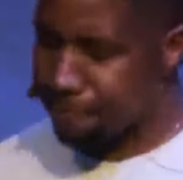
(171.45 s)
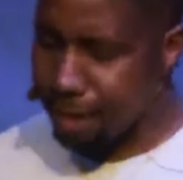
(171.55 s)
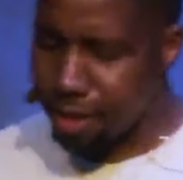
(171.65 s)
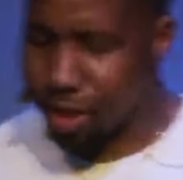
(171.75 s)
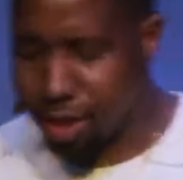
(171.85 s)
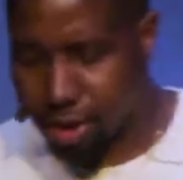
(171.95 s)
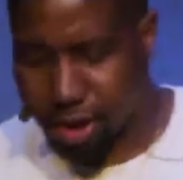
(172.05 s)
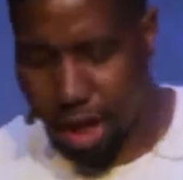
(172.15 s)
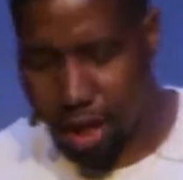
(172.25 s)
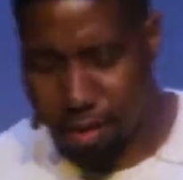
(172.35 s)
In Jesus'
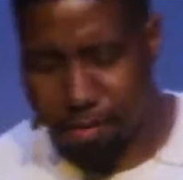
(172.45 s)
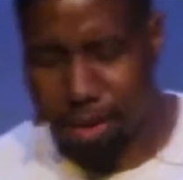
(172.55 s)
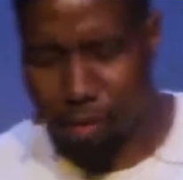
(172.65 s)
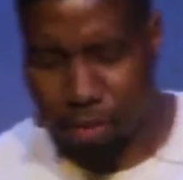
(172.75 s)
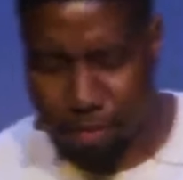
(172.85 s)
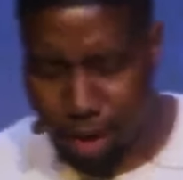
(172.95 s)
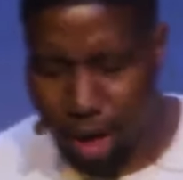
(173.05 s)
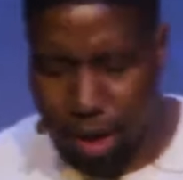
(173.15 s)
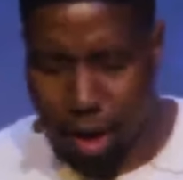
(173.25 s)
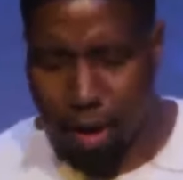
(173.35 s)
name, we
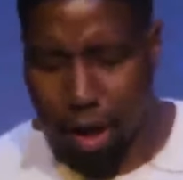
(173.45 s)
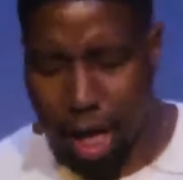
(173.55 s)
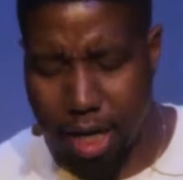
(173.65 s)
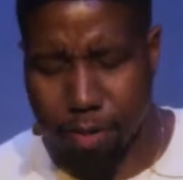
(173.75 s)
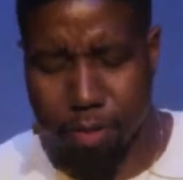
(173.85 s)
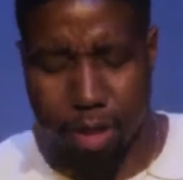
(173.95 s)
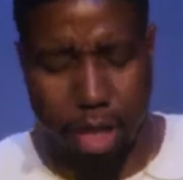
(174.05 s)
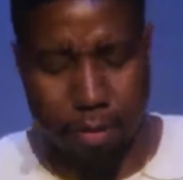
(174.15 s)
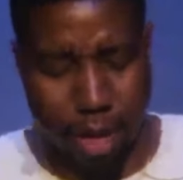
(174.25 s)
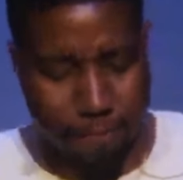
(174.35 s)
pray. that all of God's people
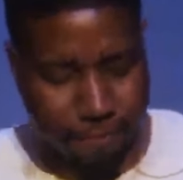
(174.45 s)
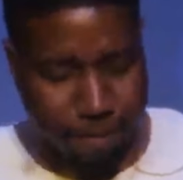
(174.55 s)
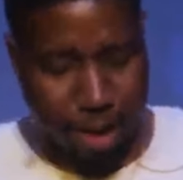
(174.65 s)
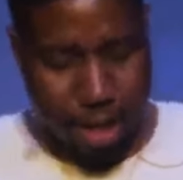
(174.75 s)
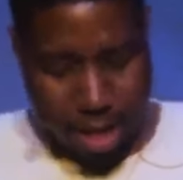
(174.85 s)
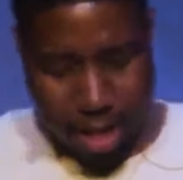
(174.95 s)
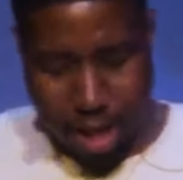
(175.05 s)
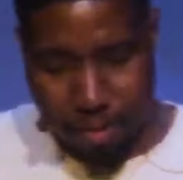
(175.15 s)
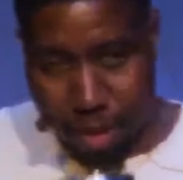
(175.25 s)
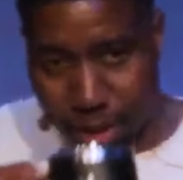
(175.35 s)
say amen.
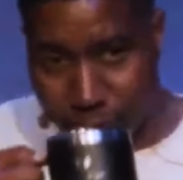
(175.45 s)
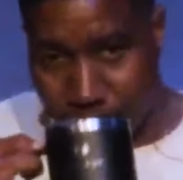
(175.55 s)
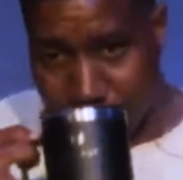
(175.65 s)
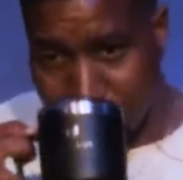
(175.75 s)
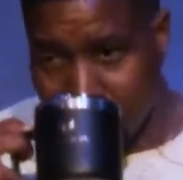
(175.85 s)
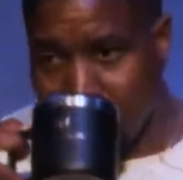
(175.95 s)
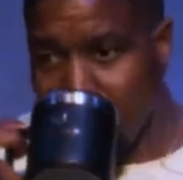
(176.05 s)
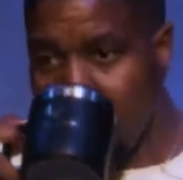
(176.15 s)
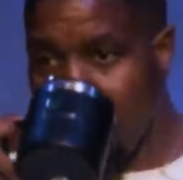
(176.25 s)
Amen. You may be seated.